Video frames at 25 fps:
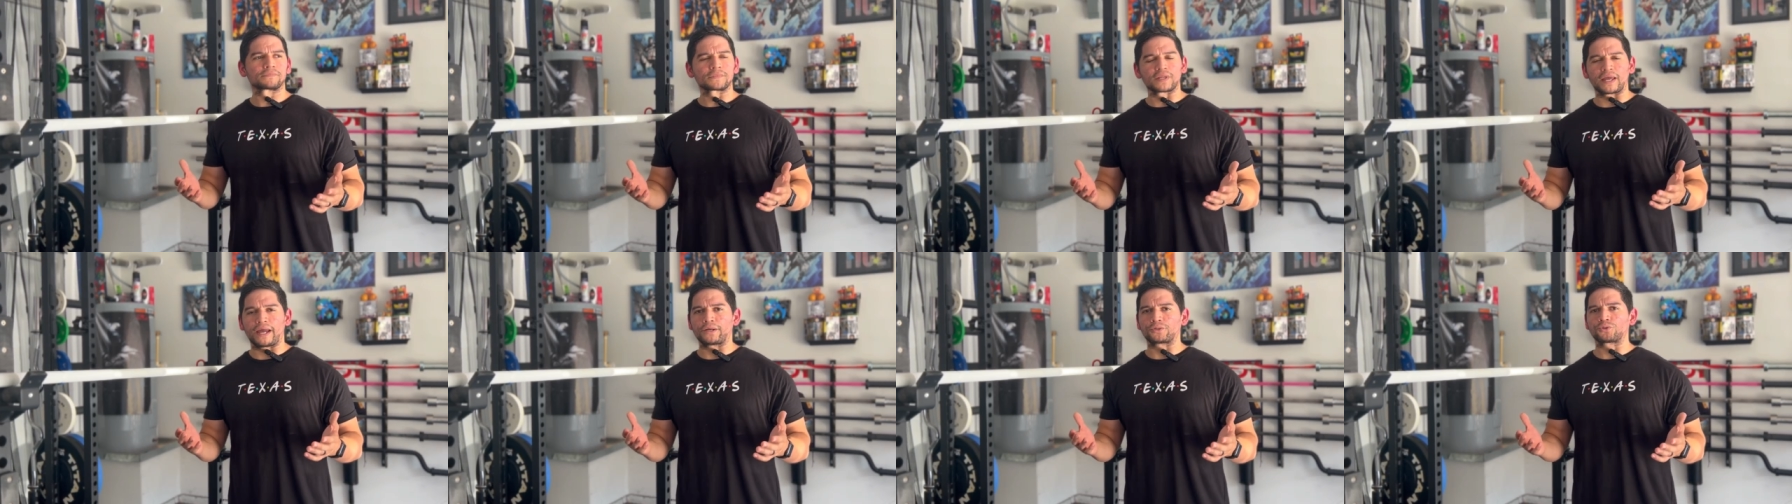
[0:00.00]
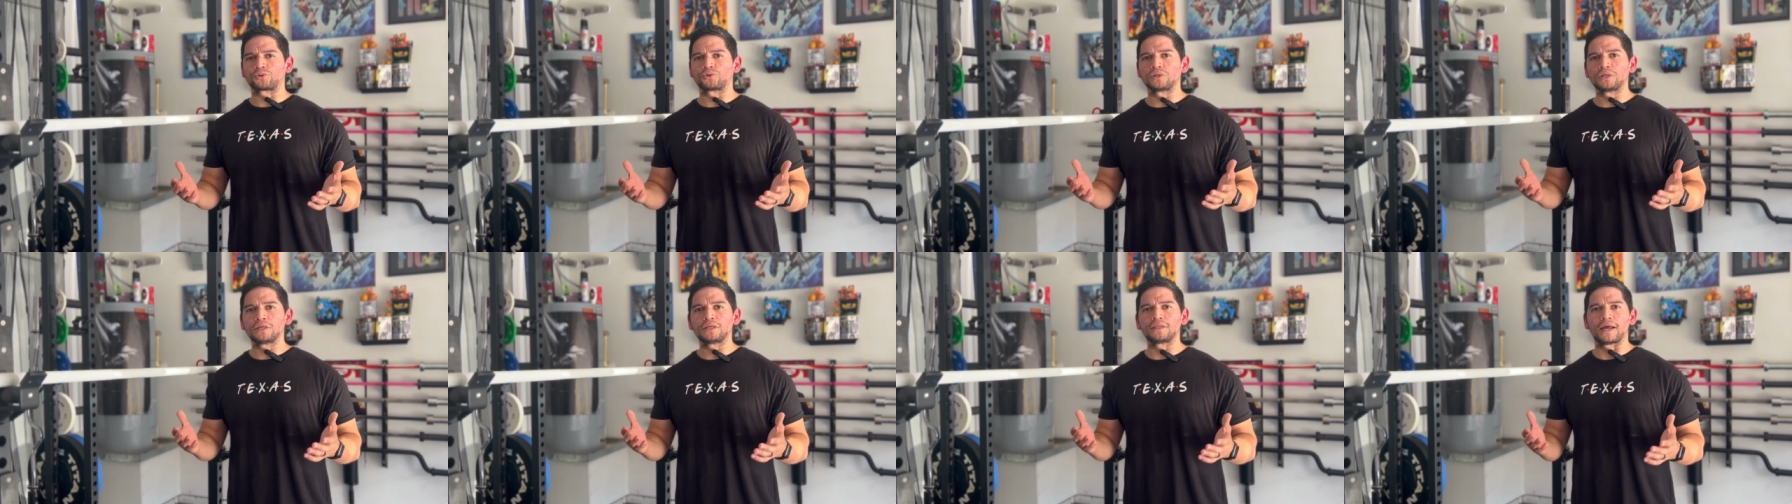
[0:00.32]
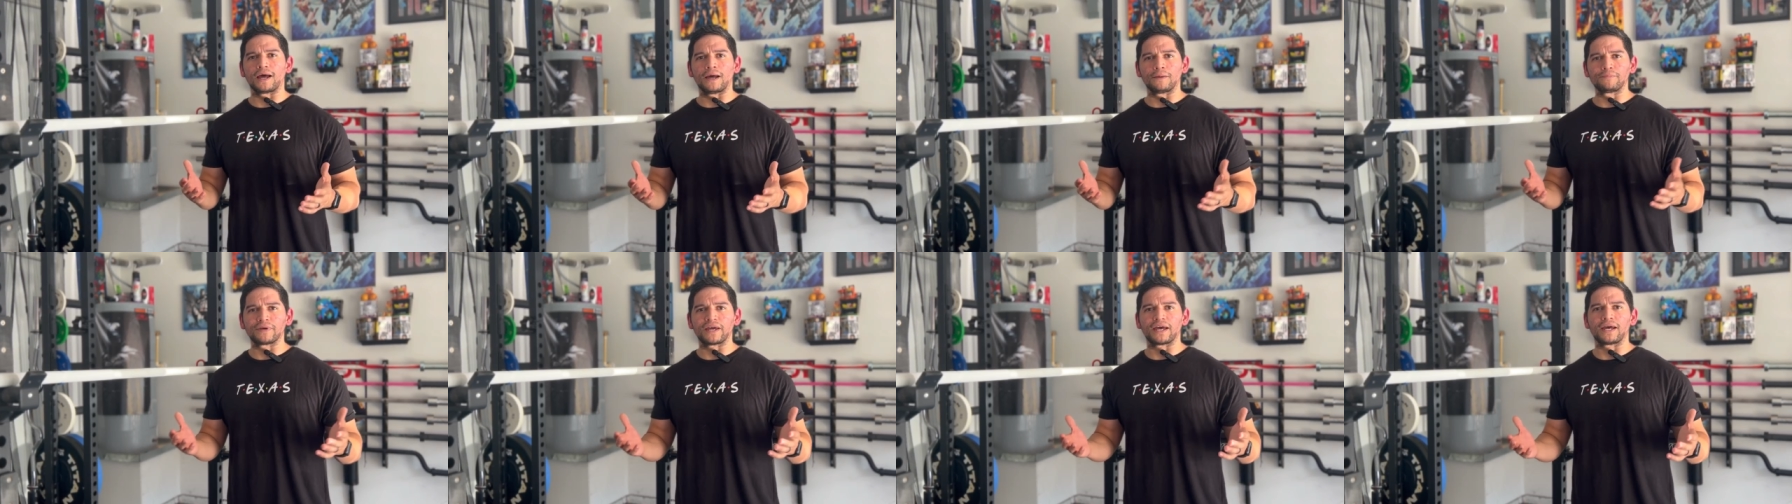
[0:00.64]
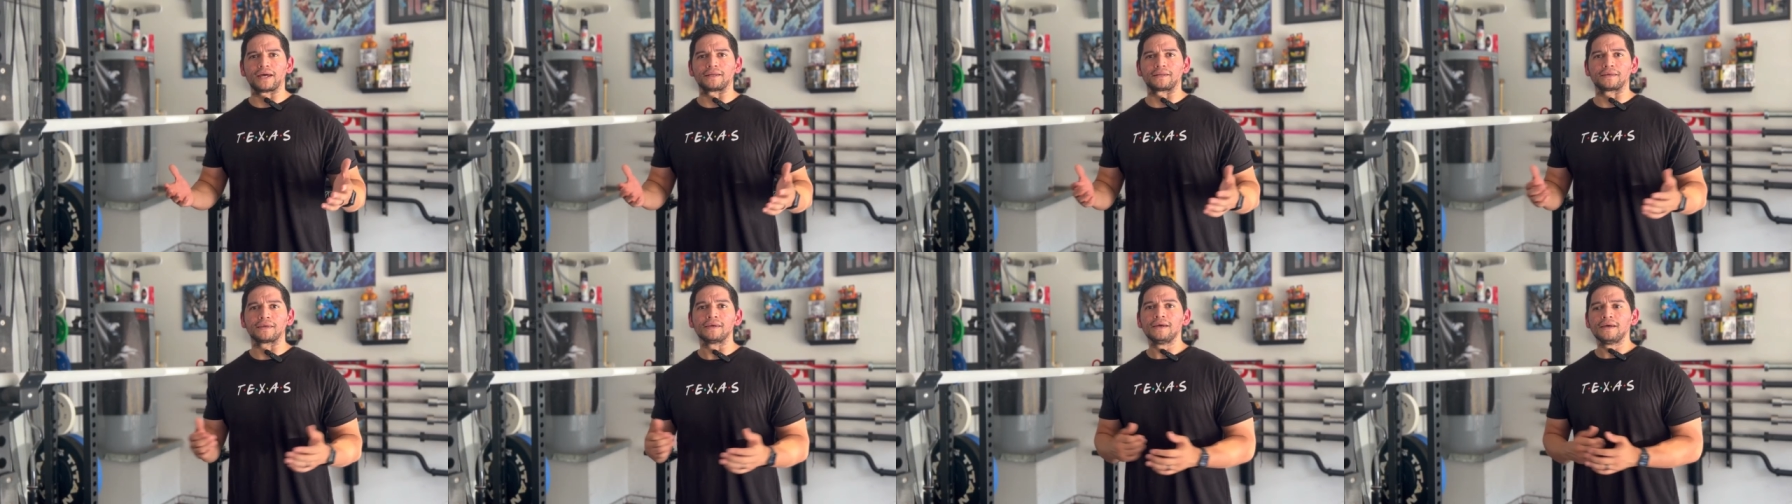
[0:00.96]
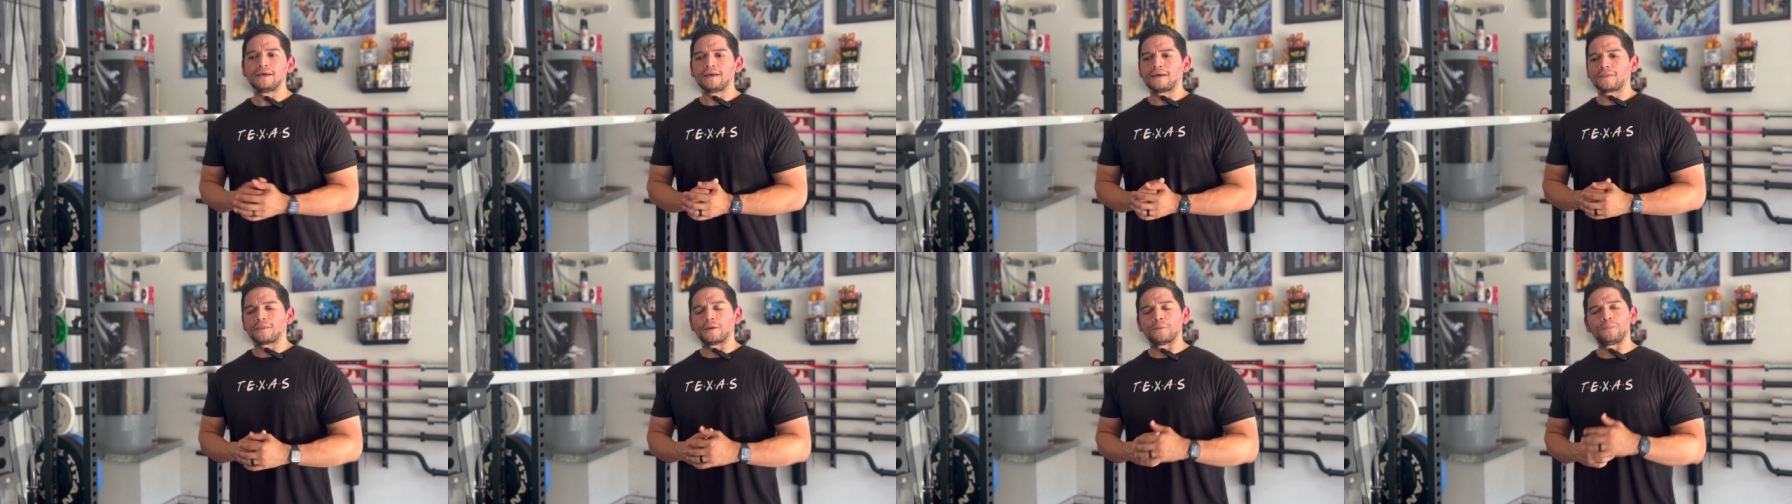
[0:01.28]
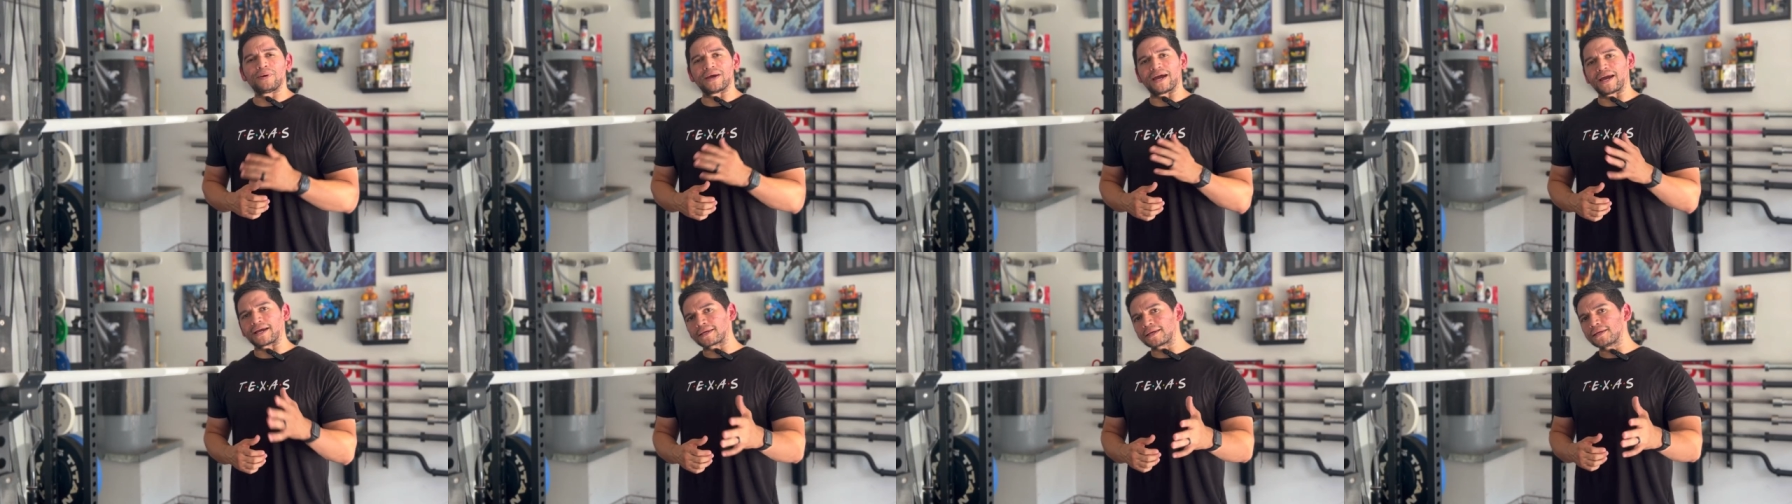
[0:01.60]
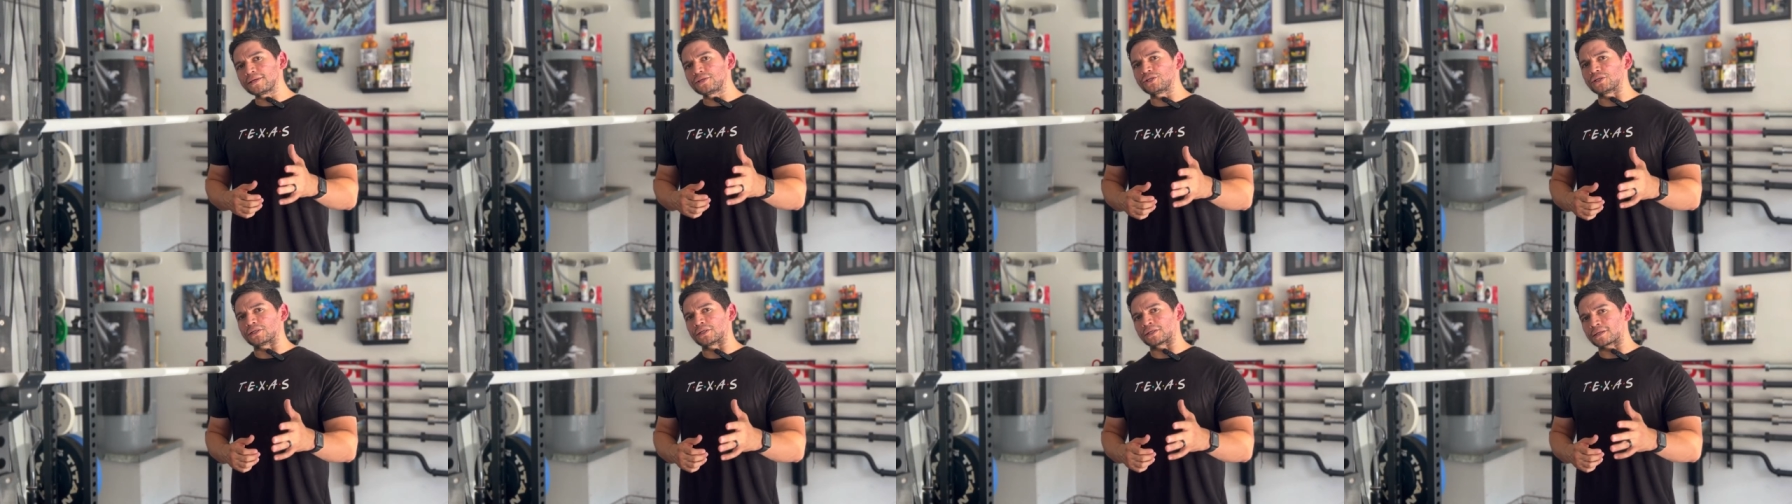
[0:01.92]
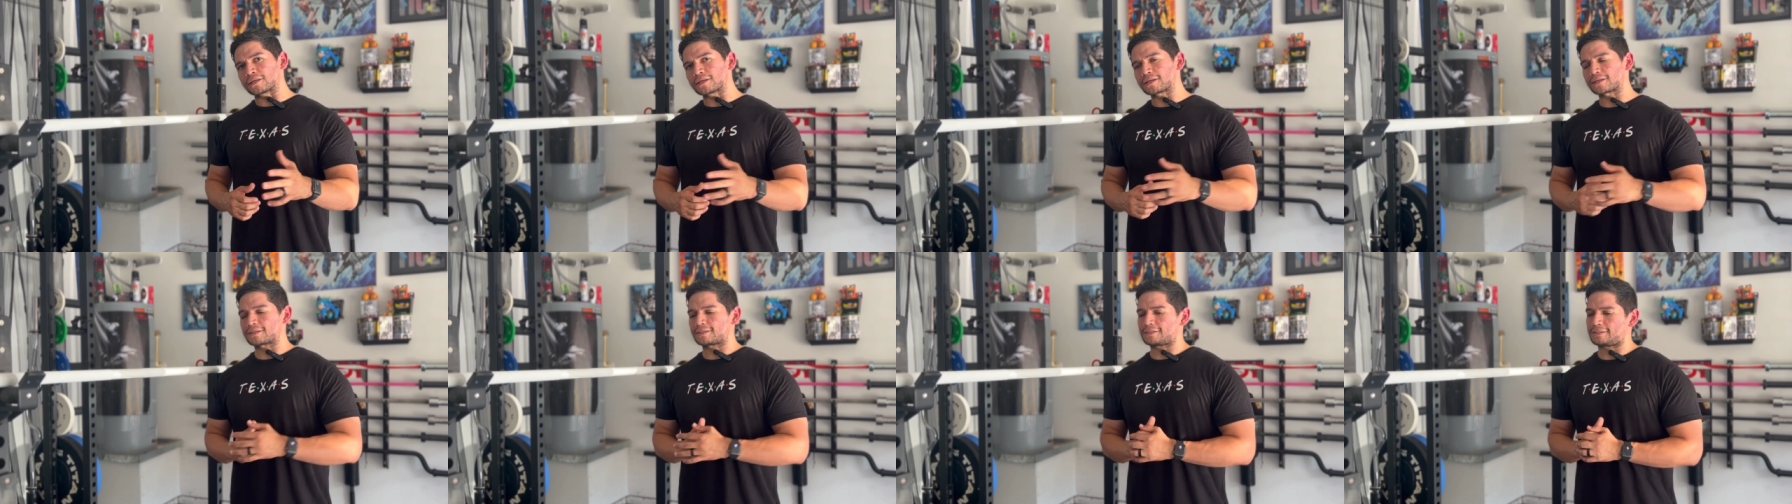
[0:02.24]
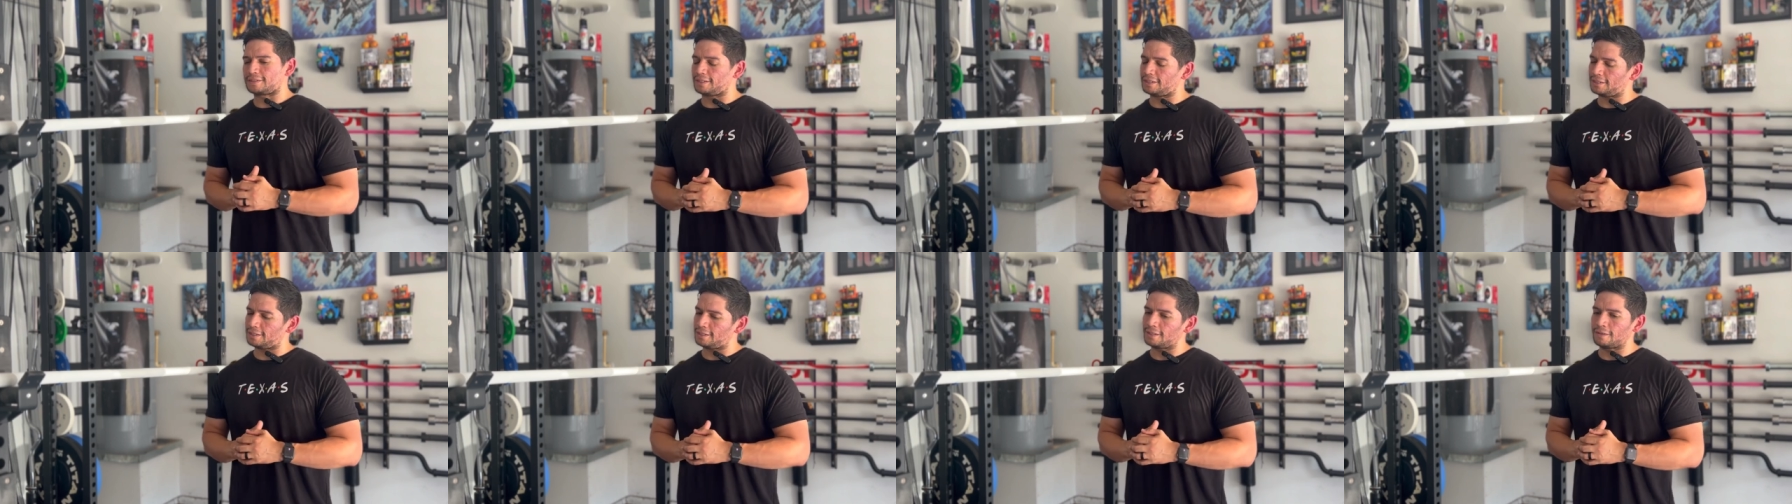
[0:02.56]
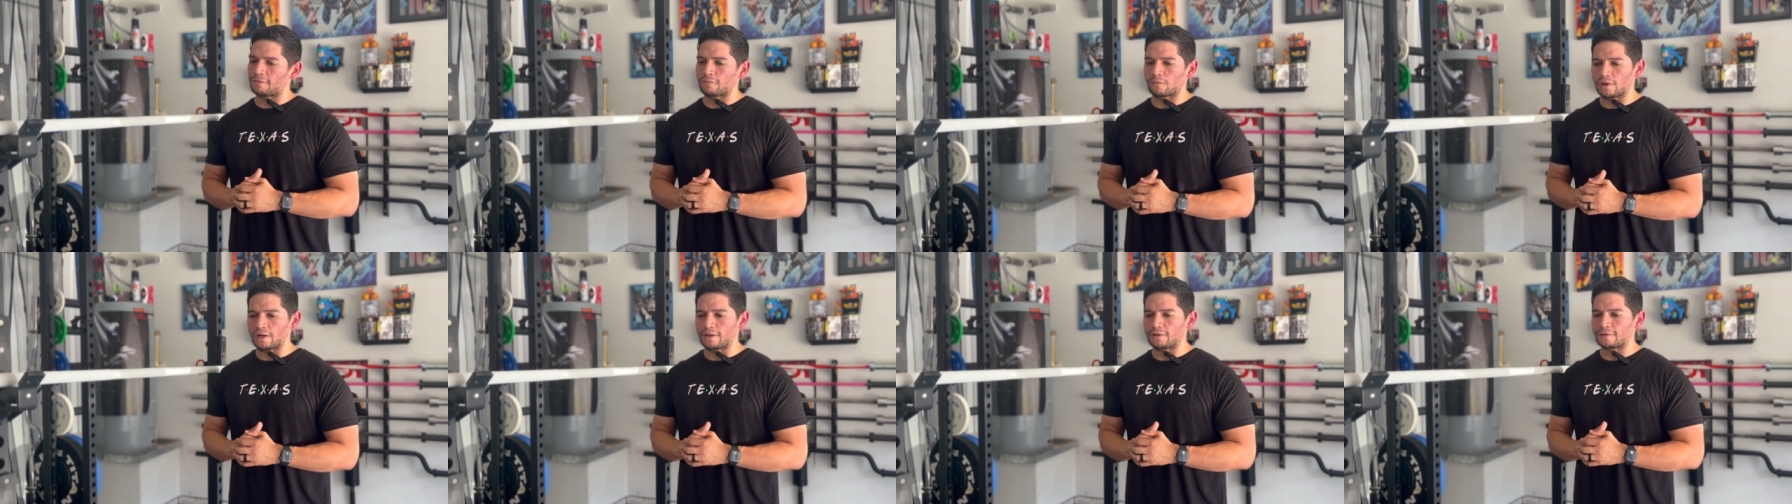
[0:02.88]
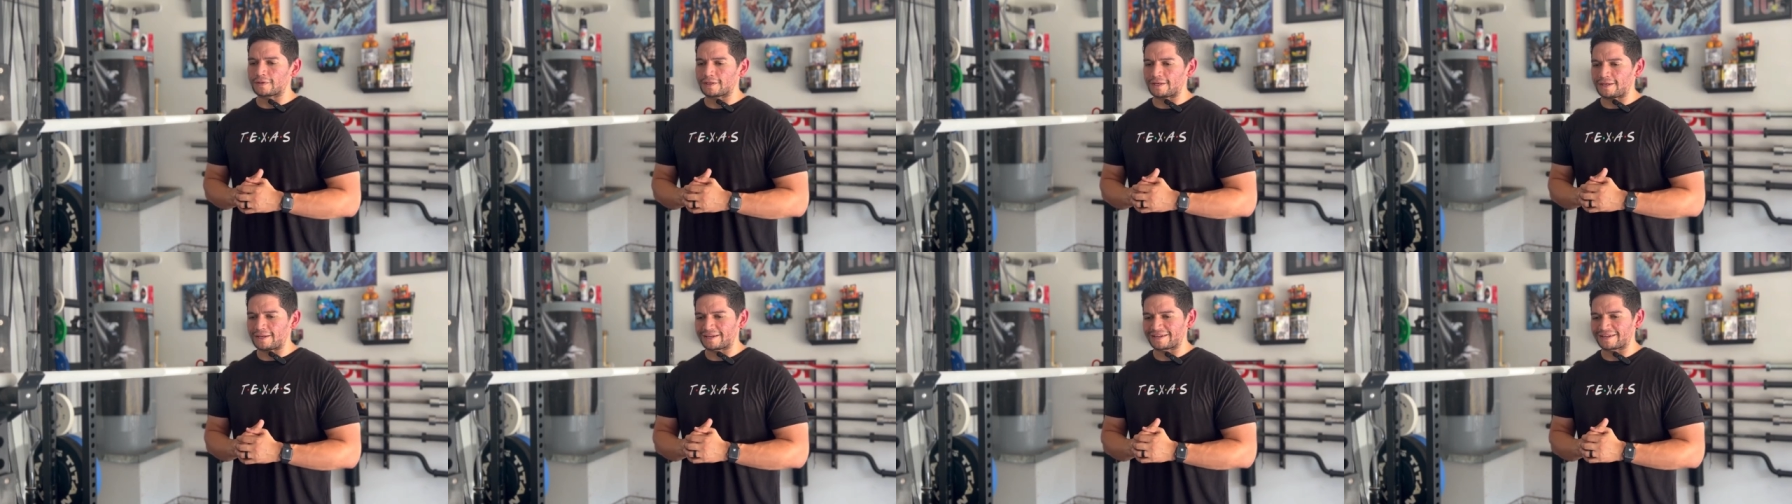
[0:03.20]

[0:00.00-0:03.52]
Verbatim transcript: actually, not bad. The packaging, uh, well,